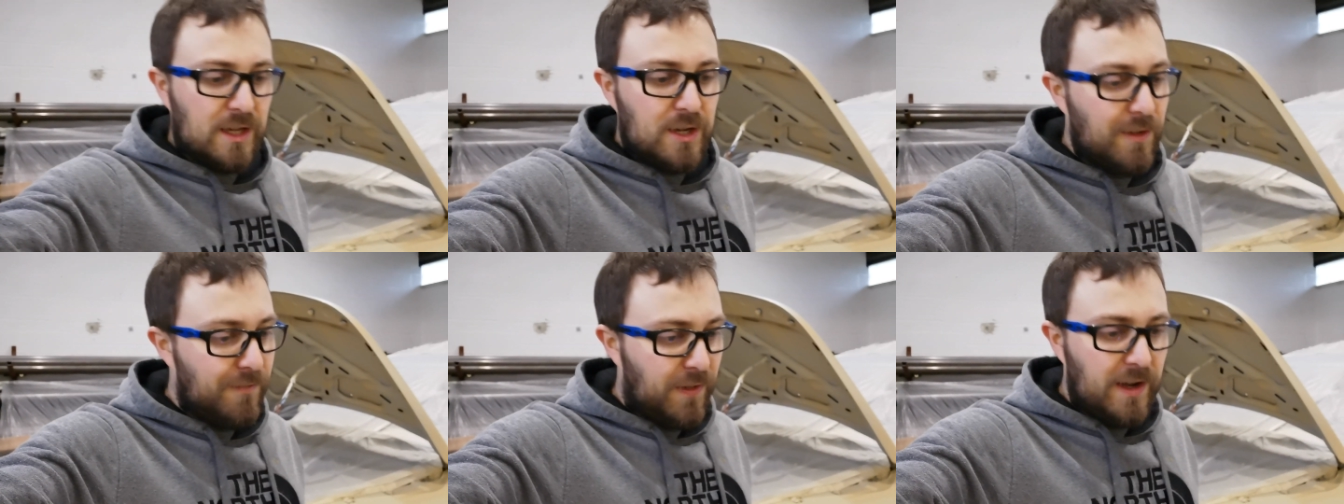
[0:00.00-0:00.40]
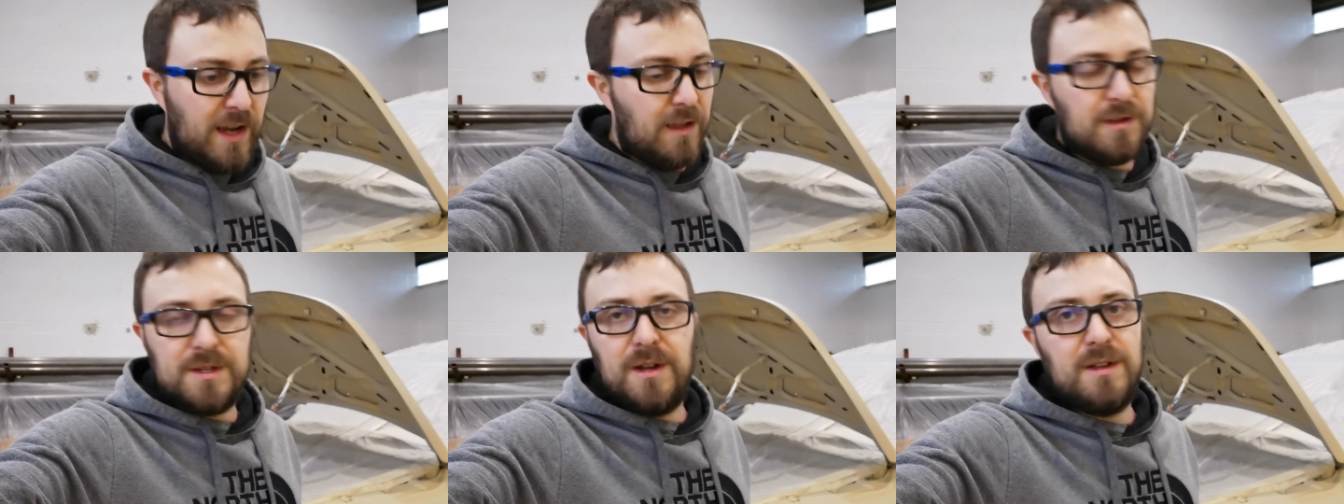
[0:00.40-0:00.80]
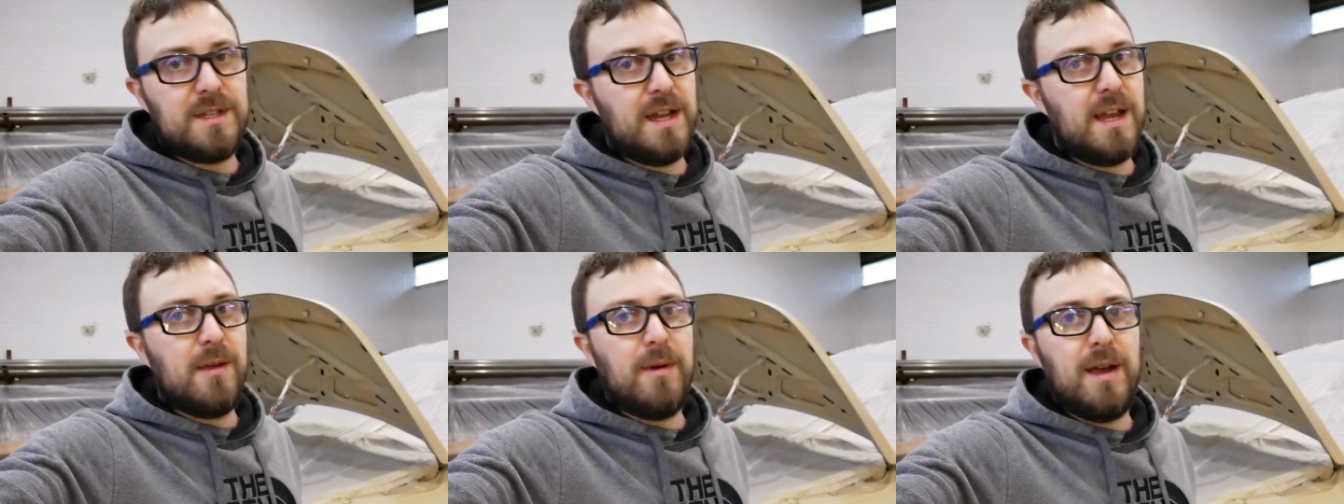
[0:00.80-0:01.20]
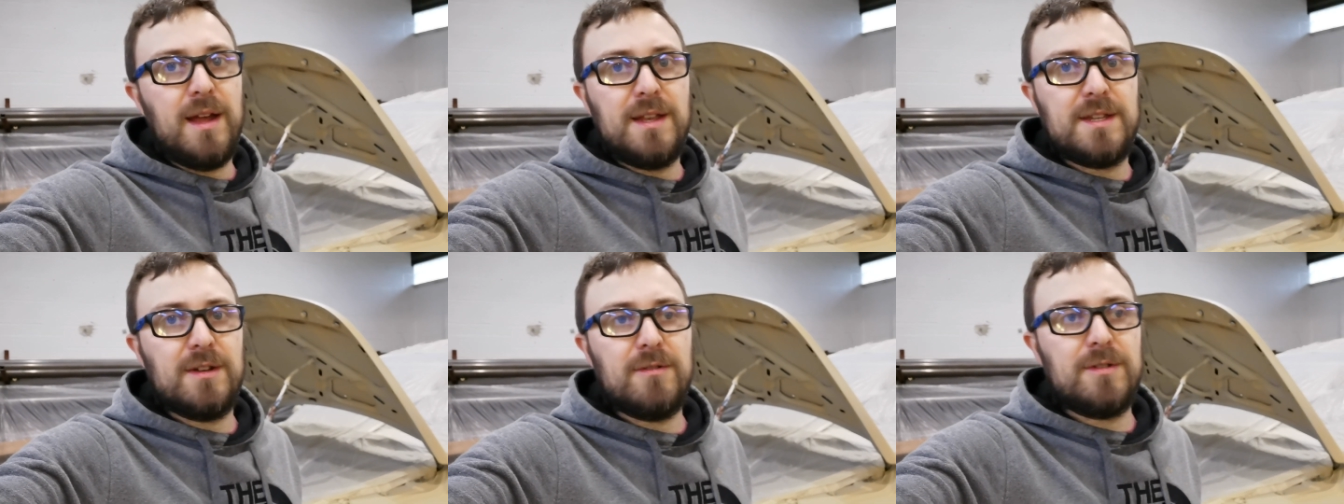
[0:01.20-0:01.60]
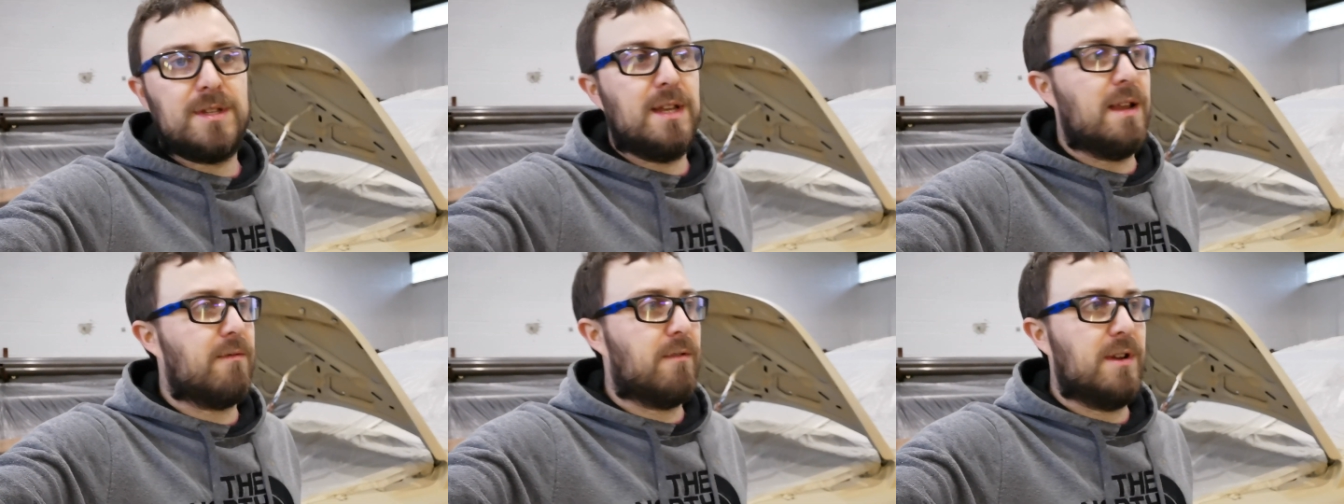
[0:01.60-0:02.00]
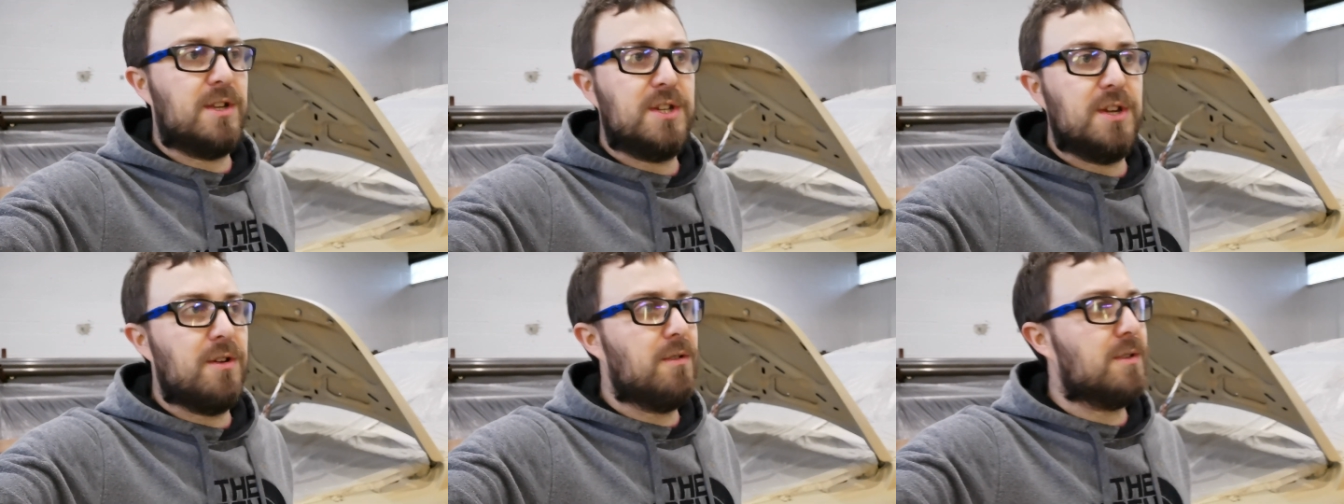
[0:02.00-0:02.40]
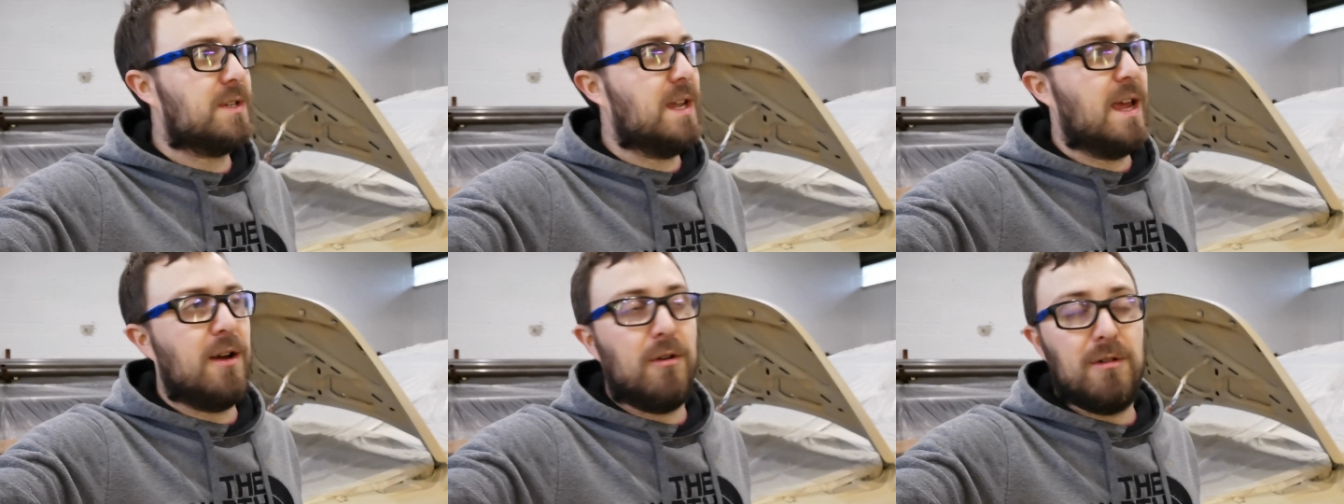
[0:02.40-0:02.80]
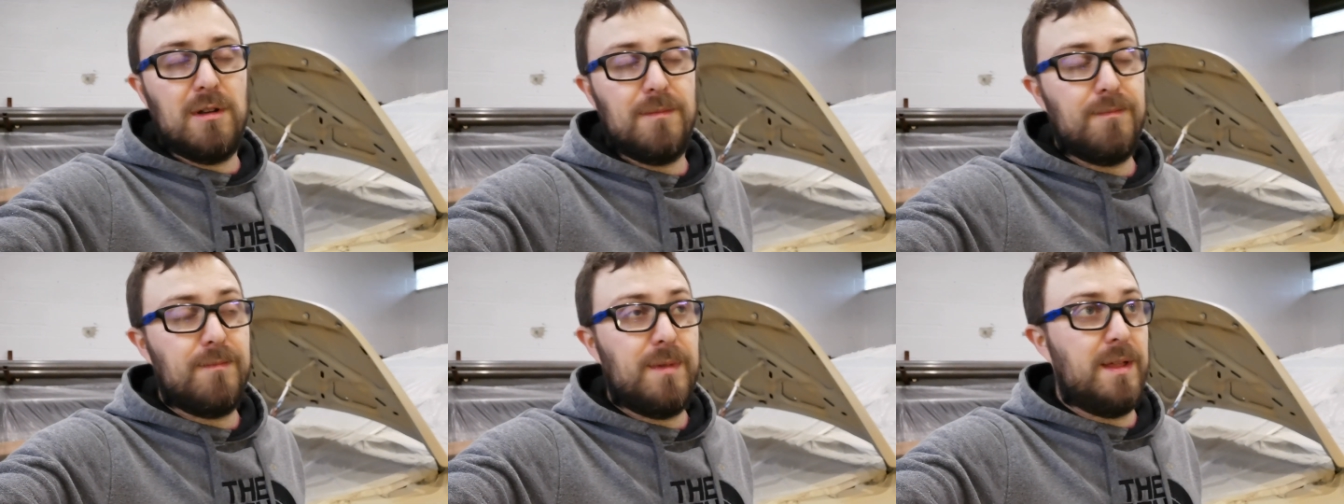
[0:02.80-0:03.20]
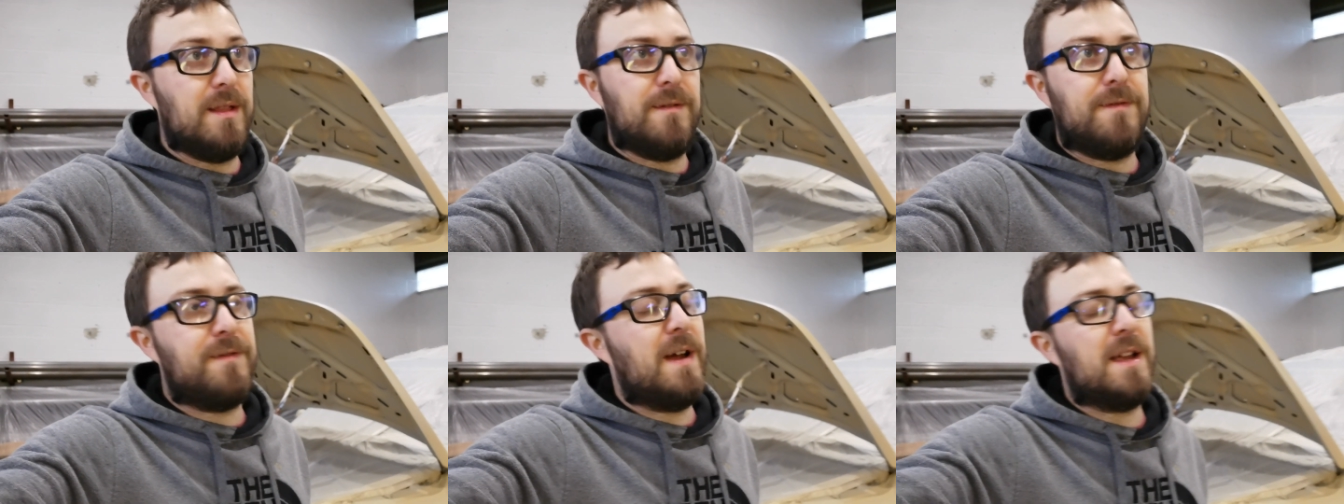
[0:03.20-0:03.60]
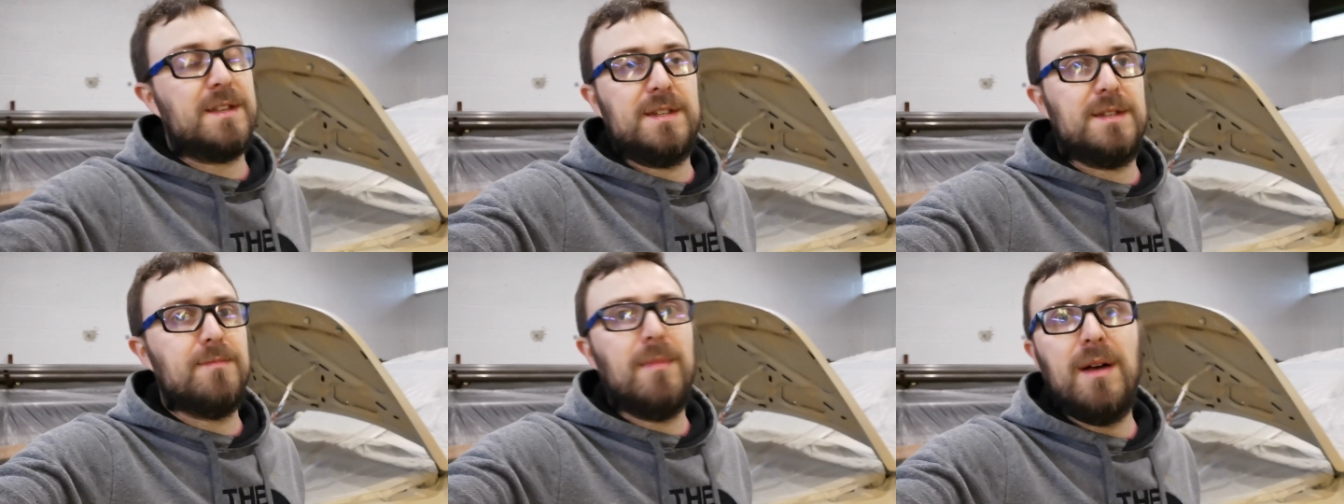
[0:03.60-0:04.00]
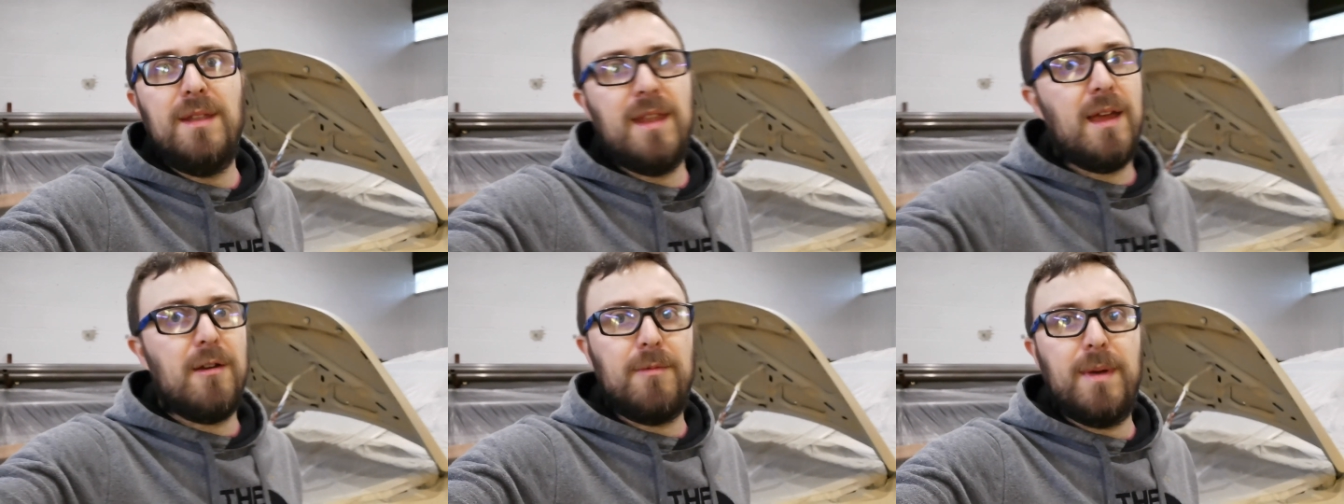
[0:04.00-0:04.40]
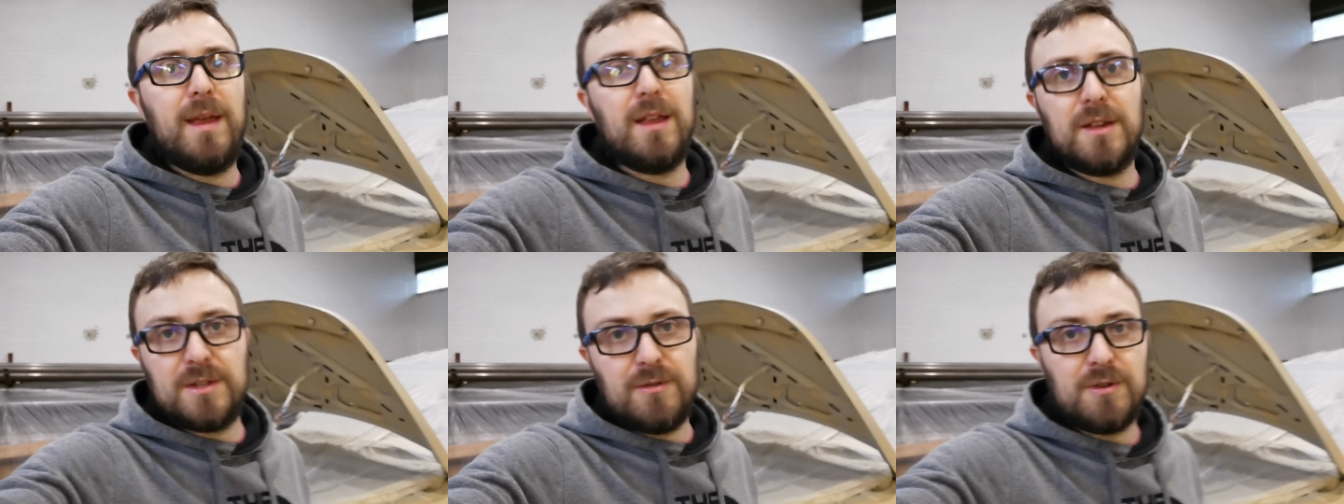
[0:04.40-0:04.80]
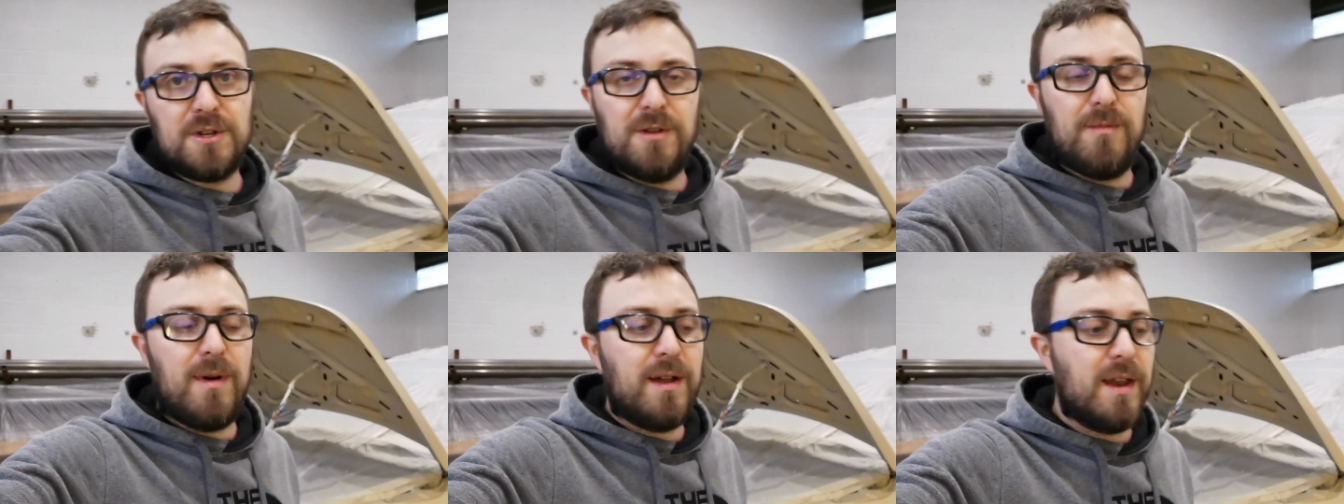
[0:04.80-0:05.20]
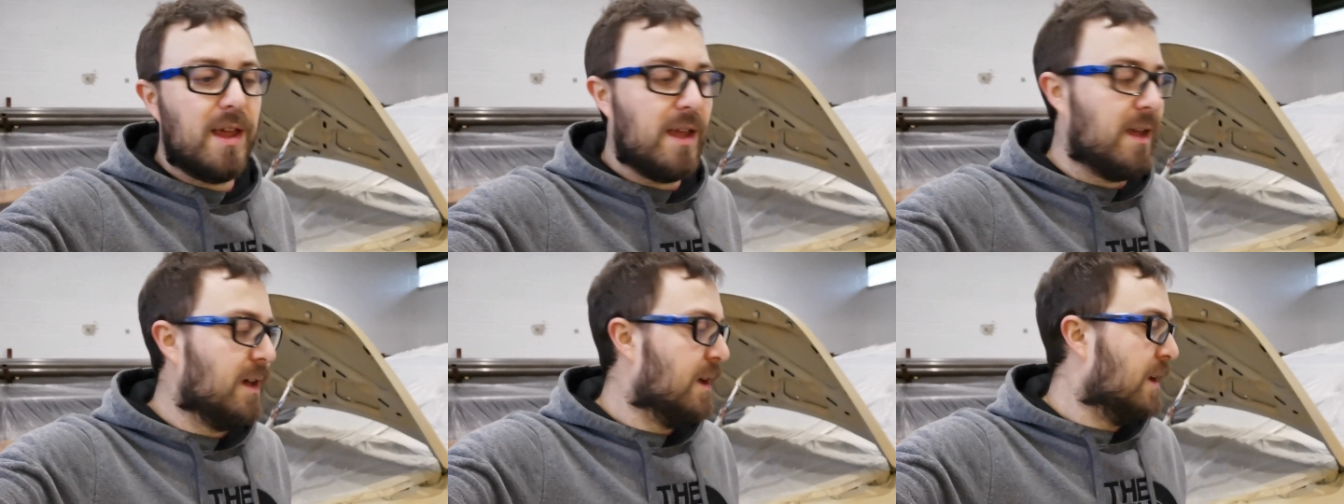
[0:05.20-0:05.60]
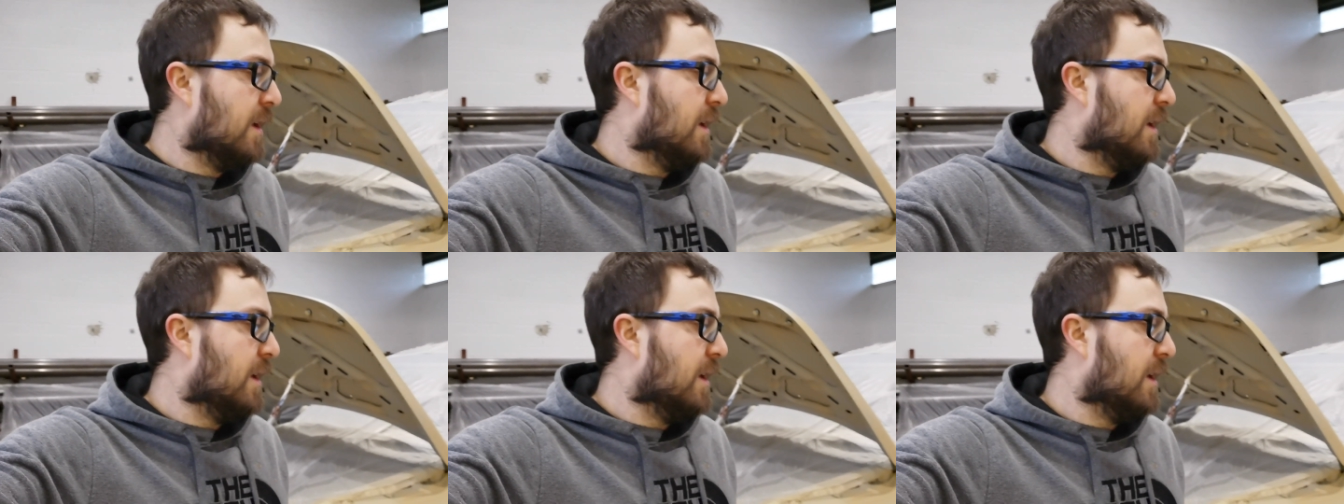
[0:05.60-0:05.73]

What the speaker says: I couldn't find any of those guns anywhere until delivery Tuesday, or at the fastest Monday with paying extortionate money.